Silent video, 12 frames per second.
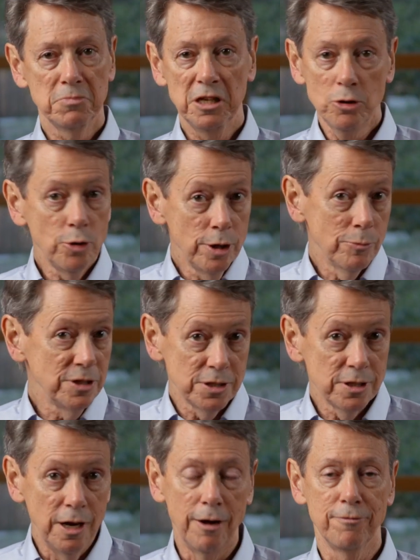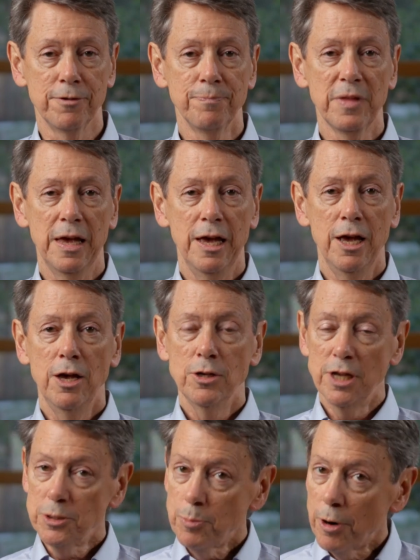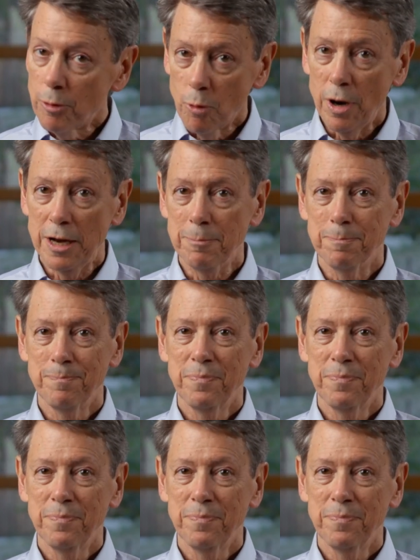including oneself. That's part one.